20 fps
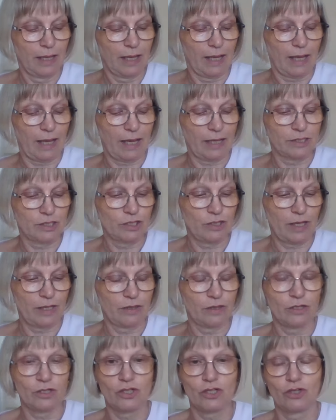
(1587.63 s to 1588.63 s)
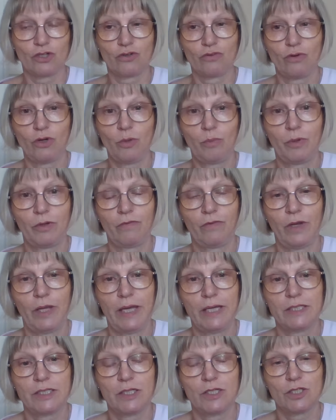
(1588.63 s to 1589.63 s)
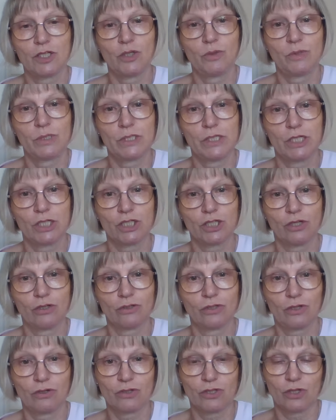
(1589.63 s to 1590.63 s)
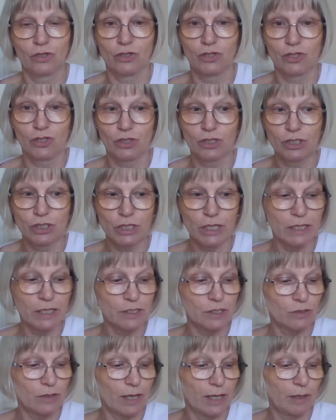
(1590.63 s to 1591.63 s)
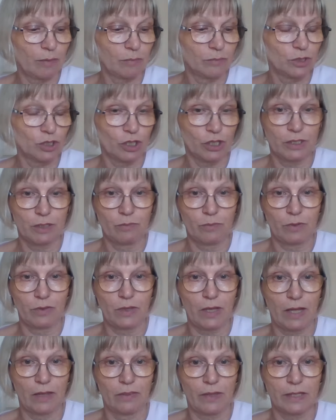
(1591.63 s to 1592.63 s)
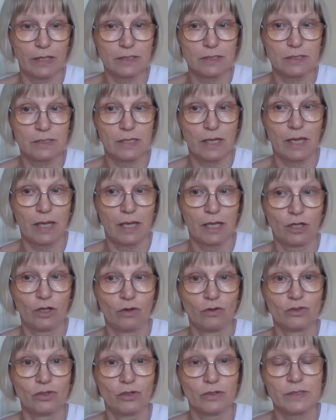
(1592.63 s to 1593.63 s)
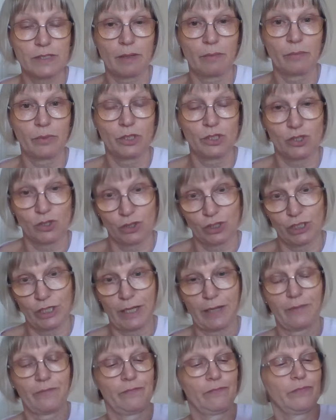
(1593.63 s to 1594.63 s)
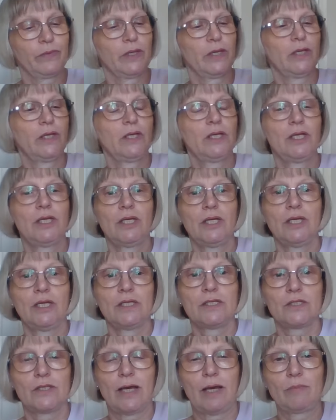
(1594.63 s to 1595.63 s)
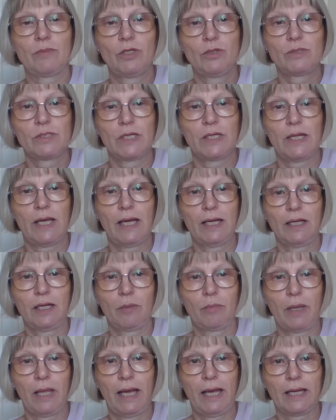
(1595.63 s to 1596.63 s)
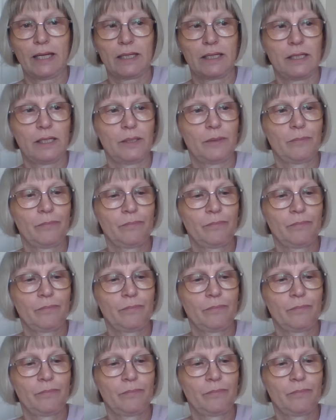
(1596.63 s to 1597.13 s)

And then there's a group of ladies who stitch long dogs on a Sunday, so I am joining in with that, and that's long dog sampler Sunday. So I'm using Anchor Black,